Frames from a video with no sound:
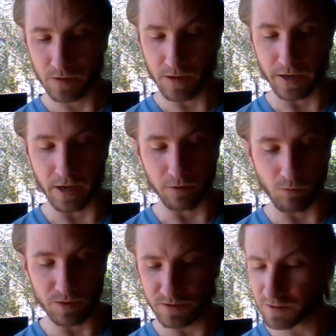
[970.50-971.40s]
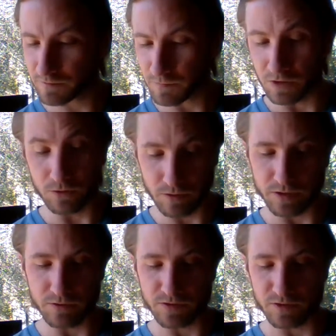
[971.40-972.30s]
hang on, once you
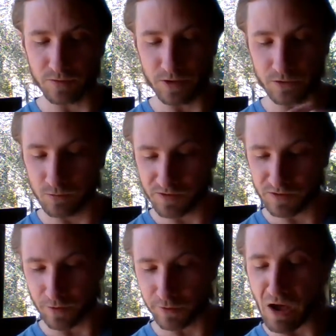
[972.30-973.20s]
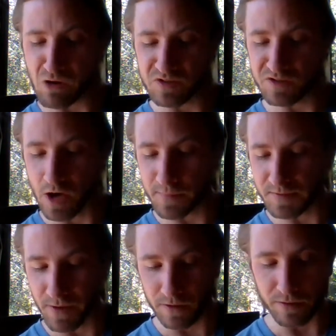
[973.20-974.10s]
get used to it, you will see a thousand
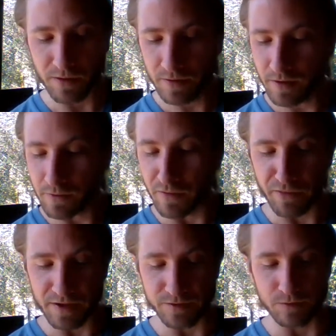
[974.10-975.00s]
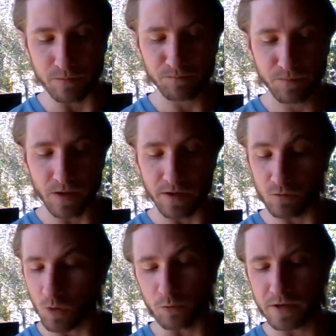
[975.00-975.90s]
times better than they do
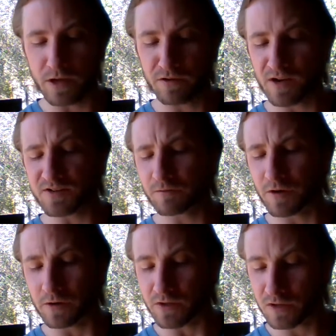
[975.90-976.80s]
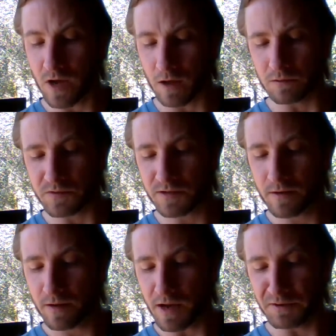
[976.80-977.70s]
and will recognize the various shadows,
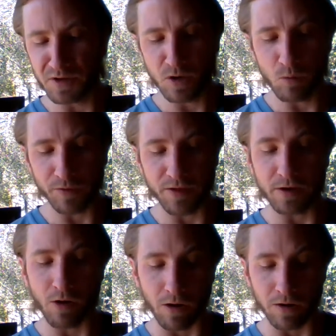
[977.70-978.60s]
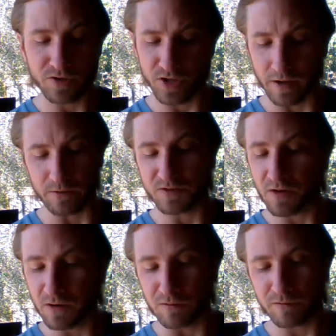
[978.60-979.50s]
and know what they are shadows
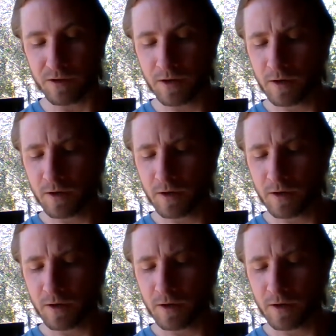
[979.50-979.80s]
of,